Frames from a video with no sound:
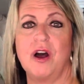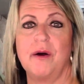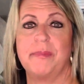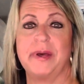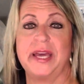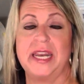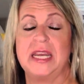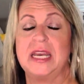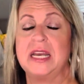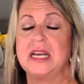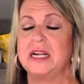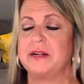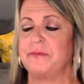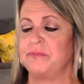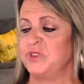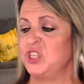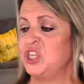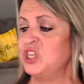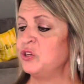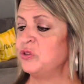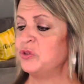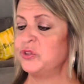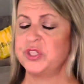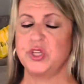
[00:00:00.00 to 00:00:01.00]
But
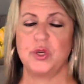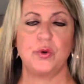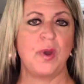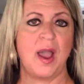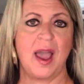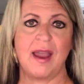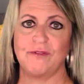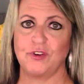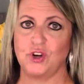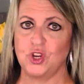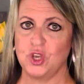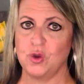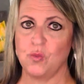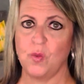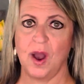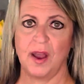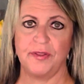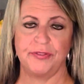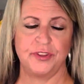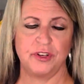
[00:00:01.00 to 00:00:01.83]
use whoever you want.